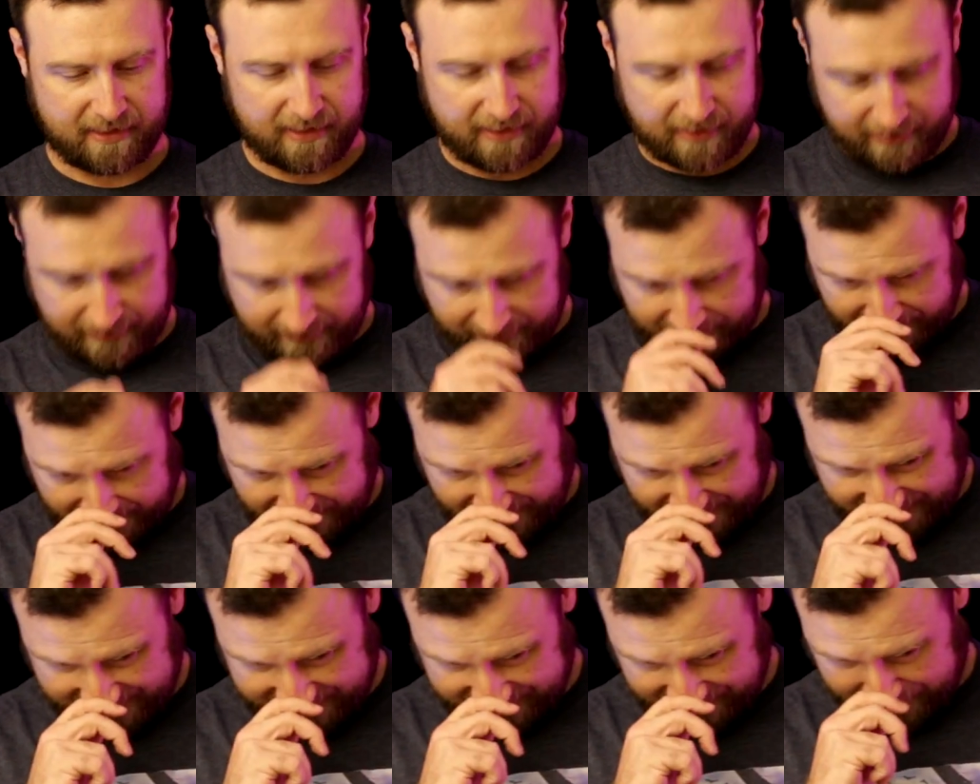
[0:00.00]

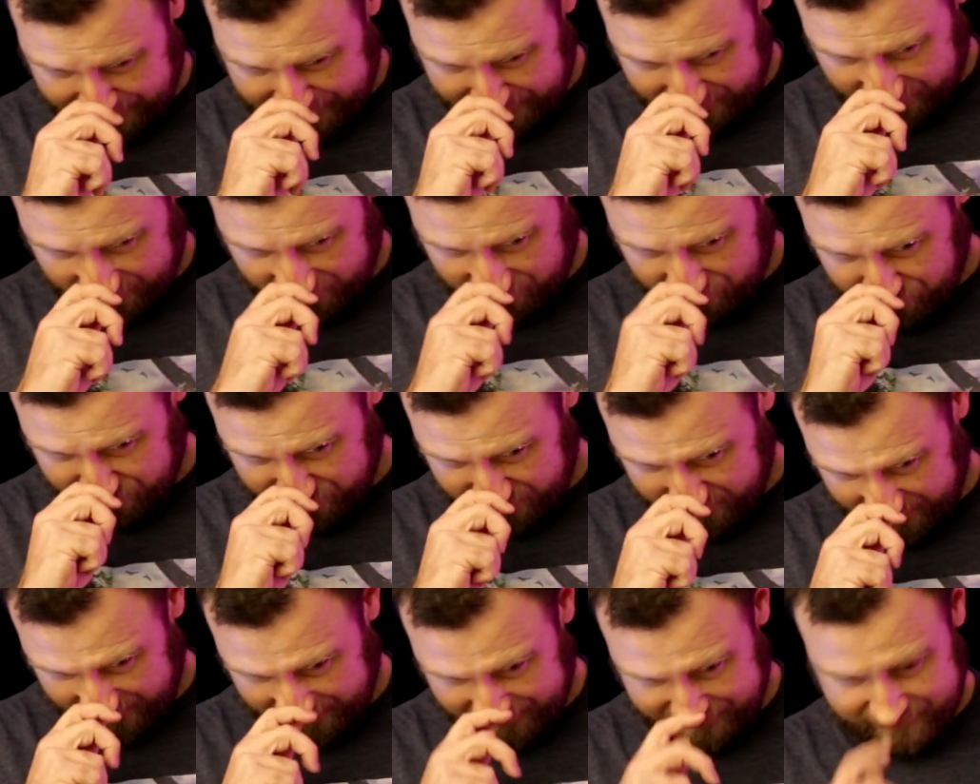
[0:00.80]
I decided to use
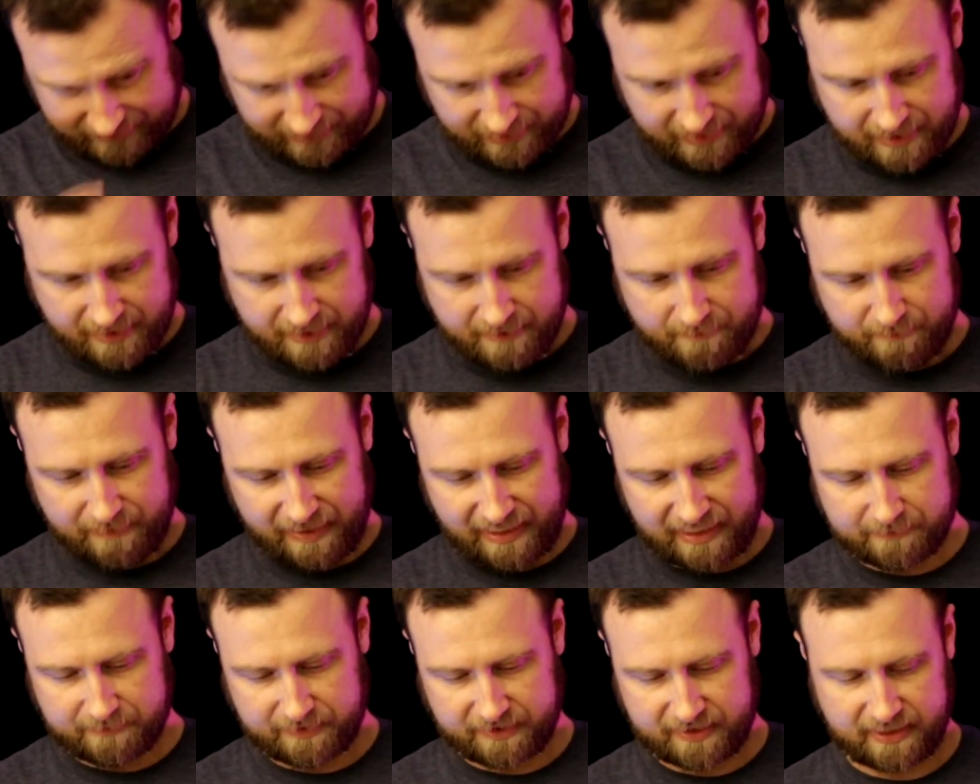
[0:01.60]
this
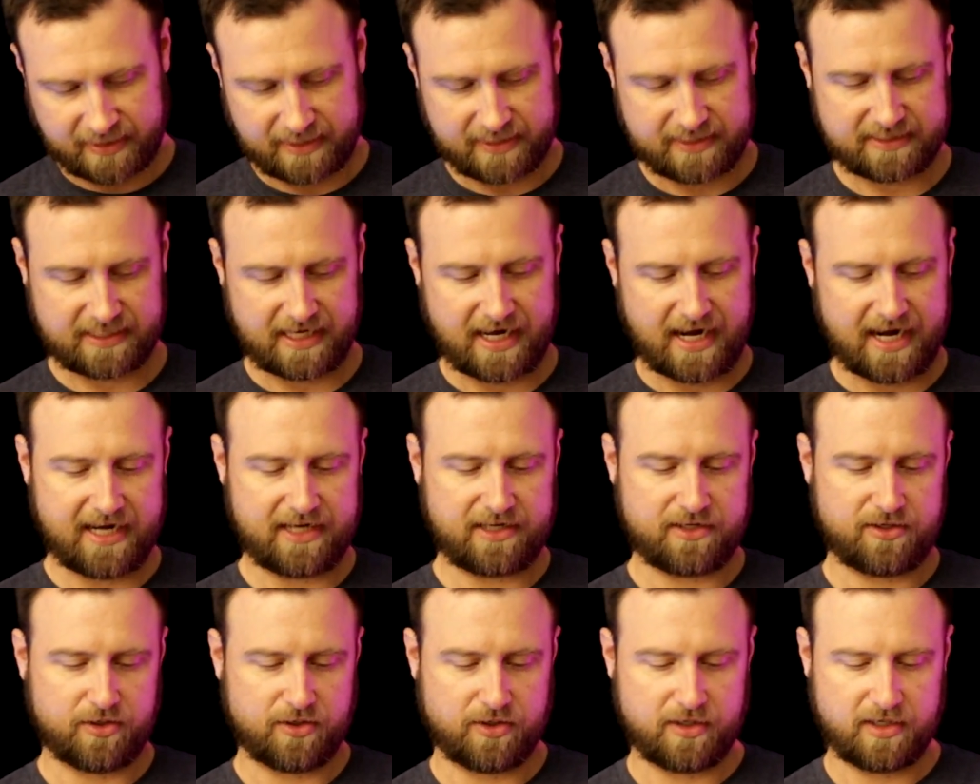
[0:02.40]
mainly because I
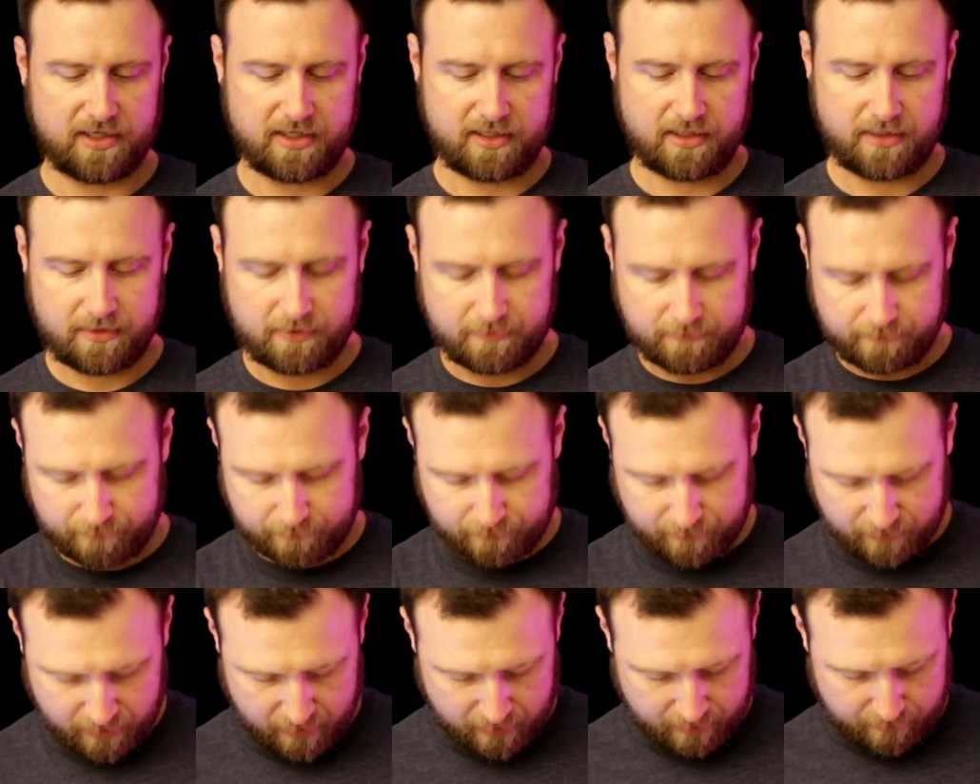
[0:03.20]
could
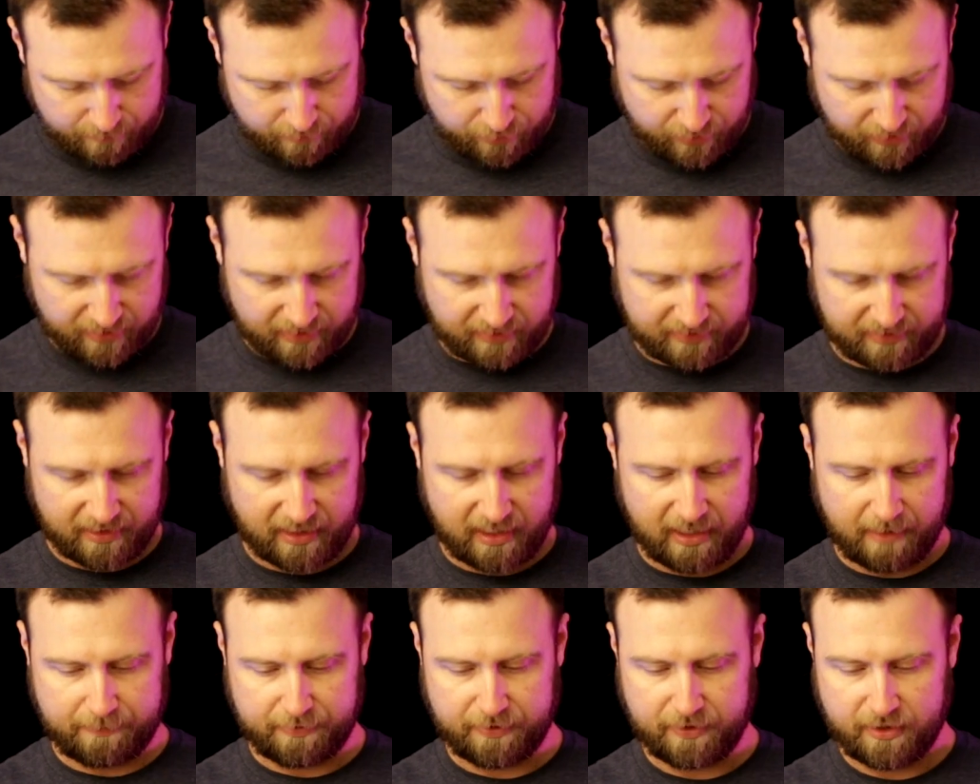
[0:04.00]
put it
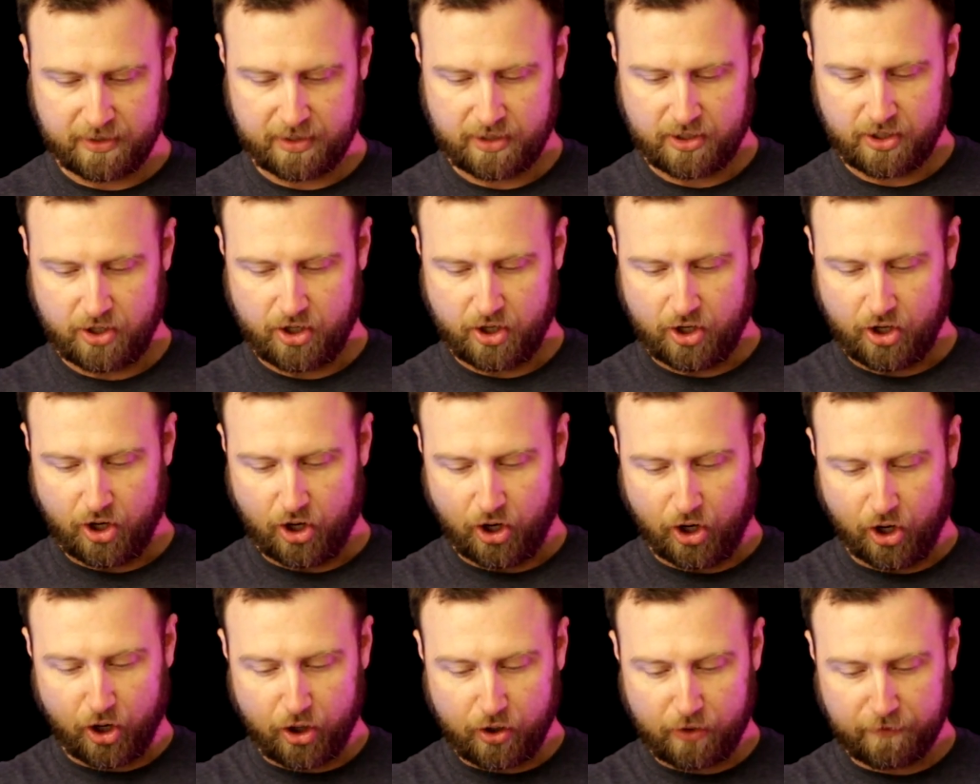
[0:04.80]
up
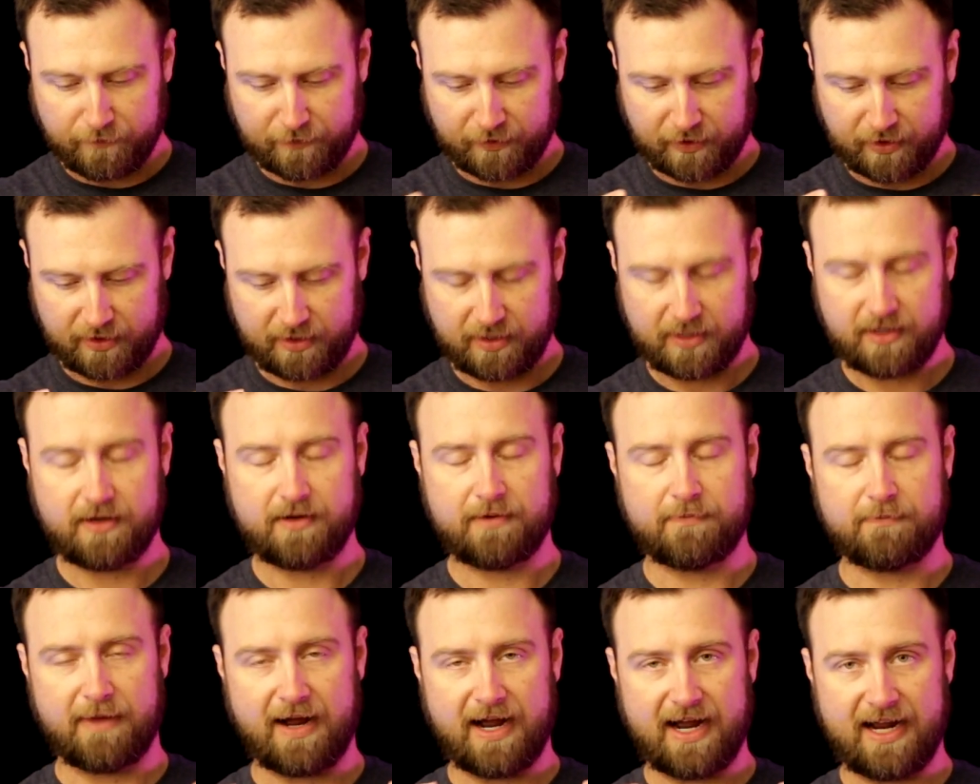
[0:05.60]
over
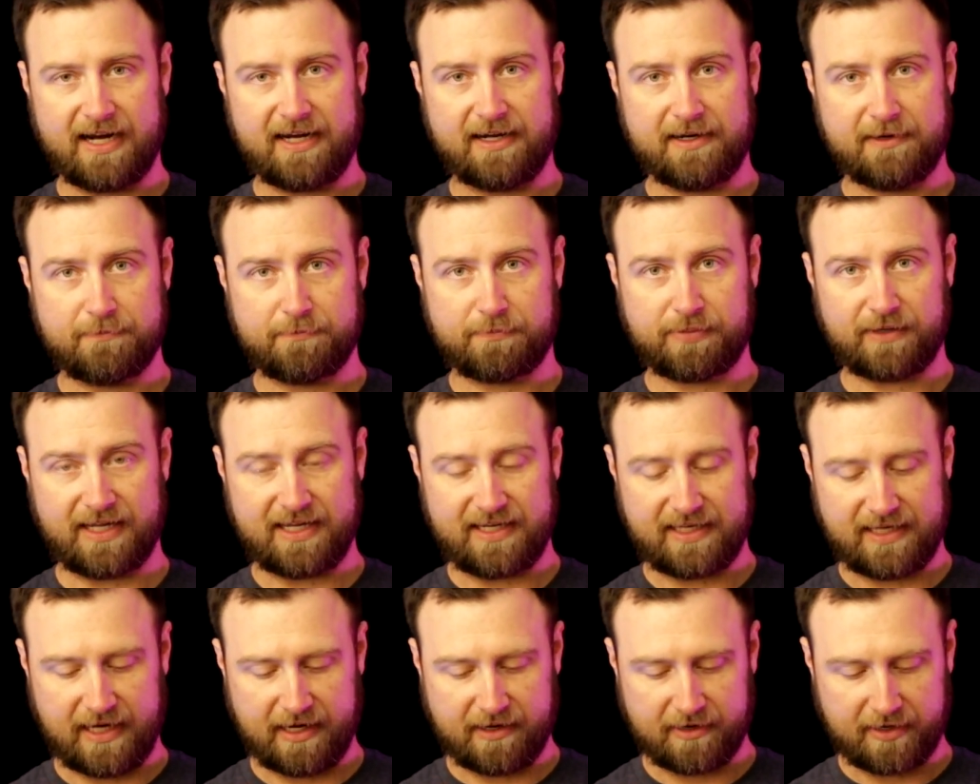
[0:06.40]
my
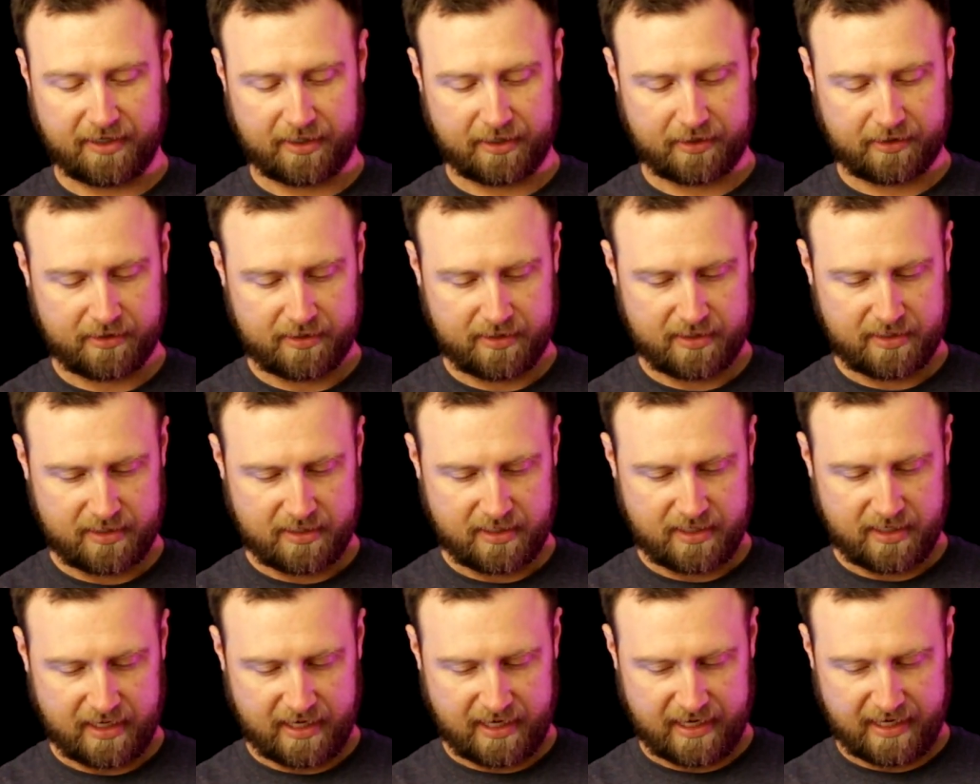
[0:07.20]
plate carrier
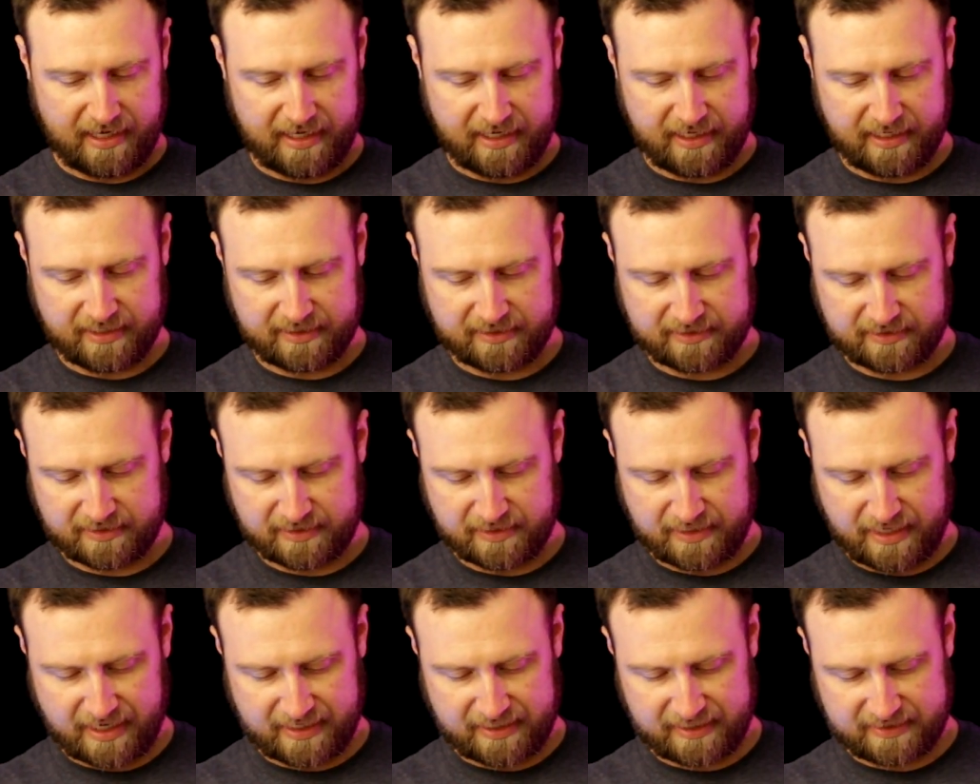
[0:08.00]
and
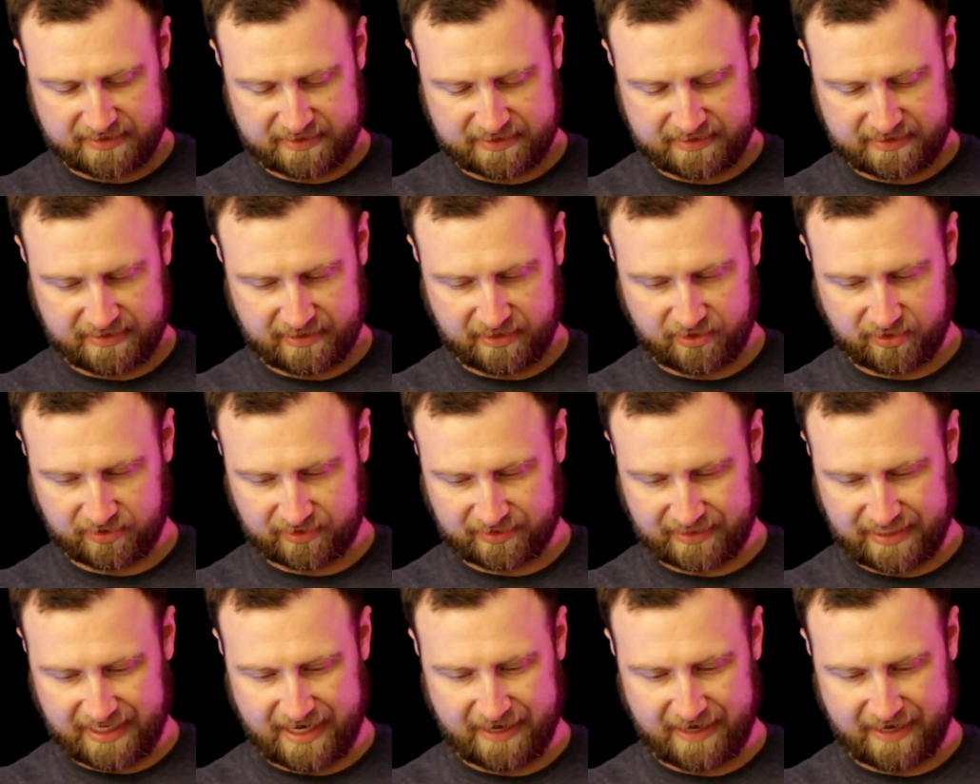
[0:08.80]
not necessarily